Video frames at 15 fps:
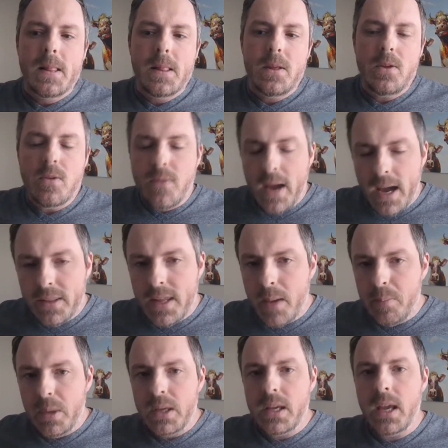you've had that
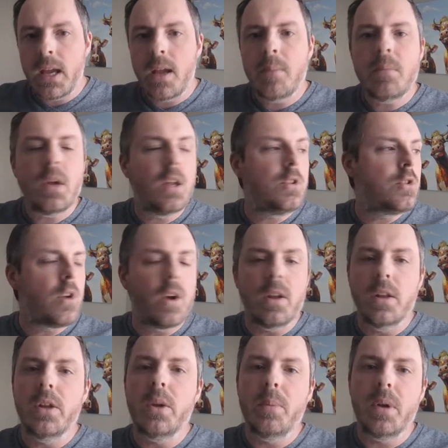big game and you're on a
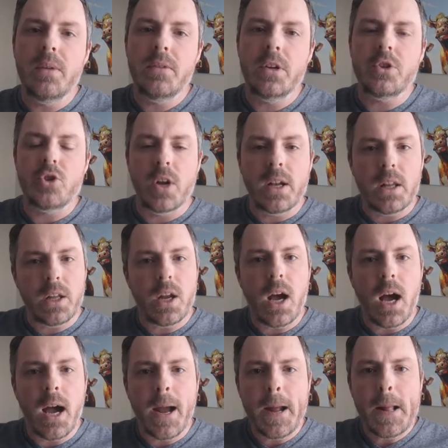little bit of an adrenaline
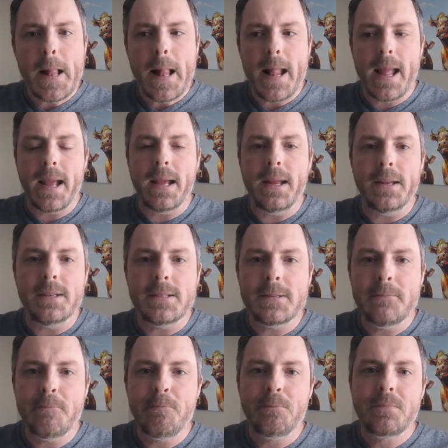high, and
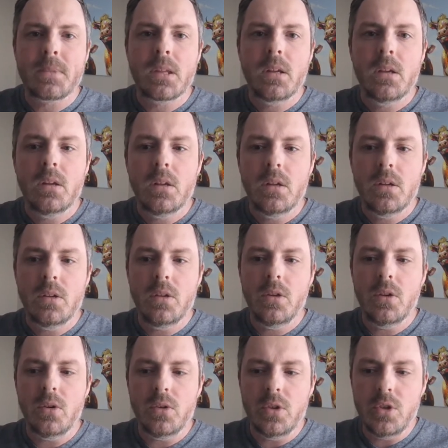
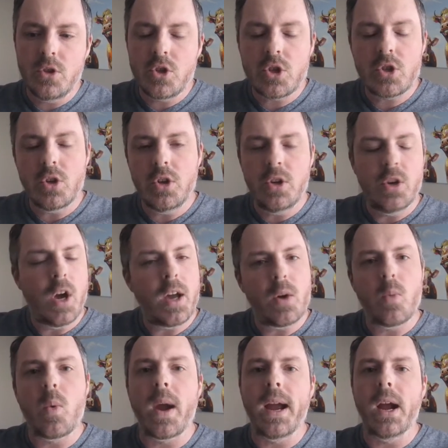you're not
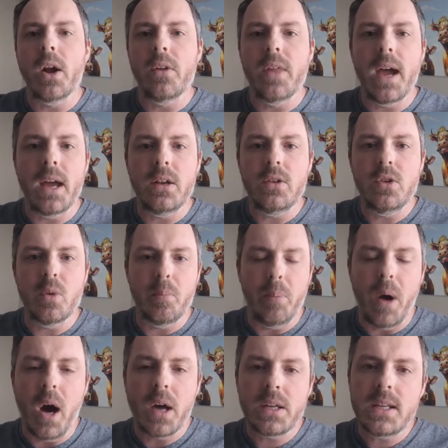aware that your
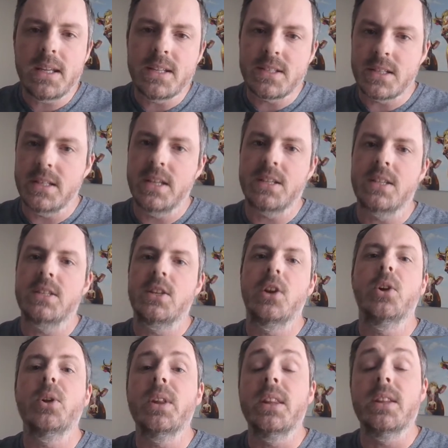body isn't
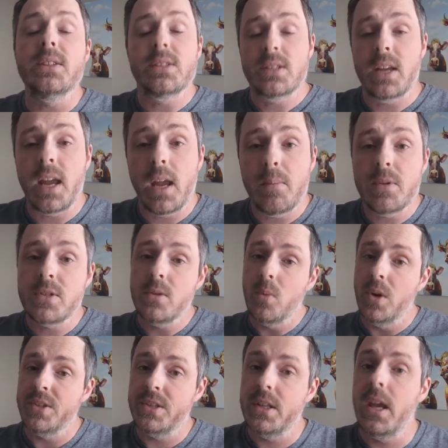necessarily the same as it
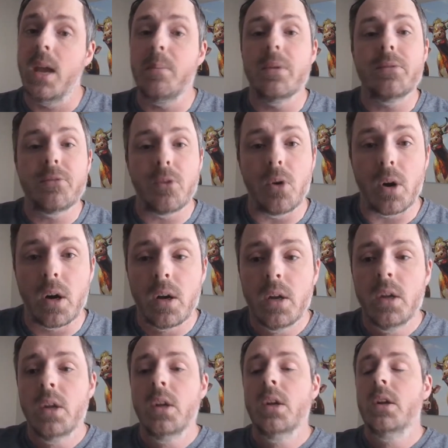was the game before.
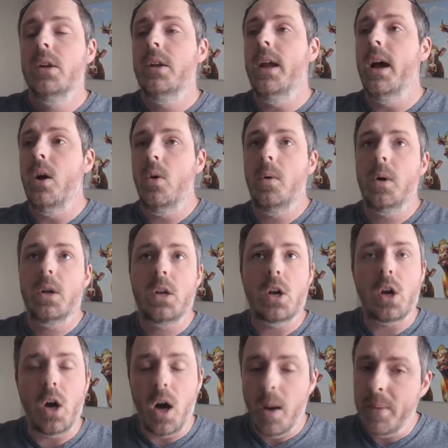Now,
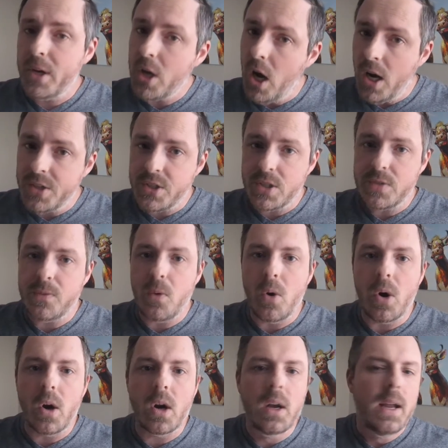common causes
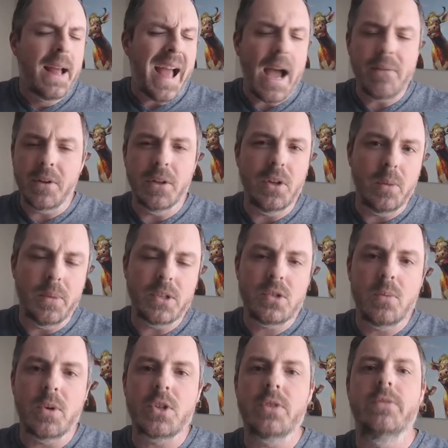for having a little bit too
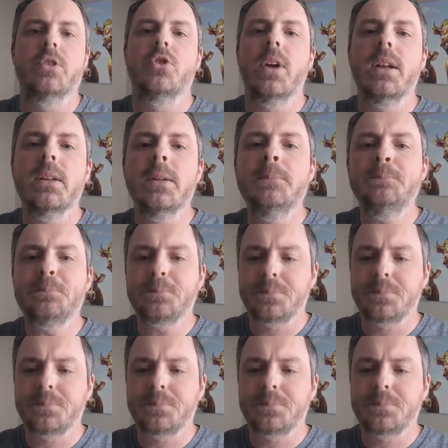much of adrenaline